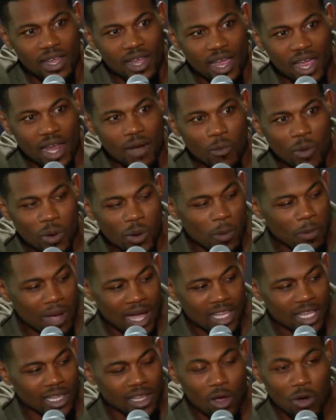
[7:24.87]
And we were
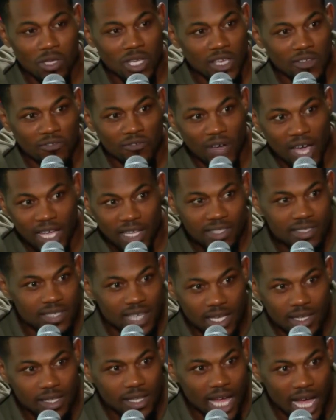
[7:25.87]
about to low-key fight
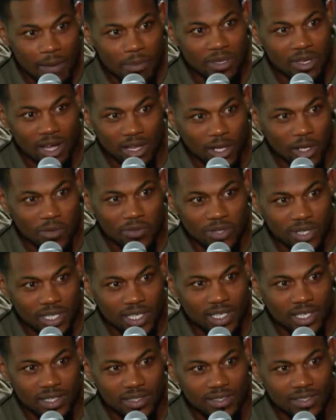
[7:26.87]
inside the lobby all over
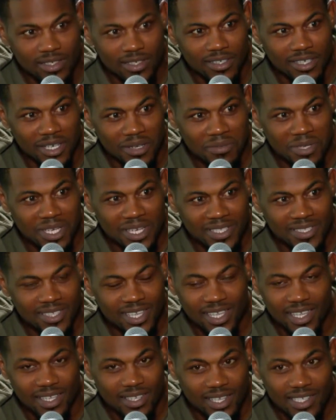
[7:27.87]
again. You know what I mean? It's
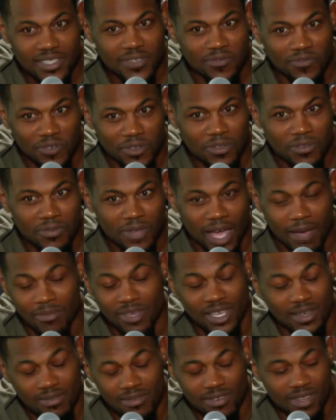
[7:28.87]
like he doesn't feel, I
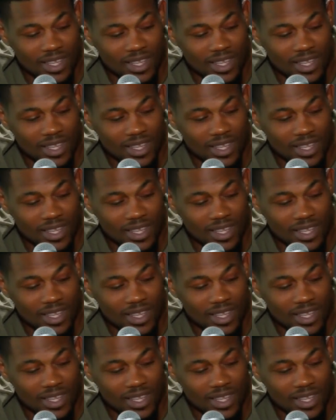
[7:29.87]
mean,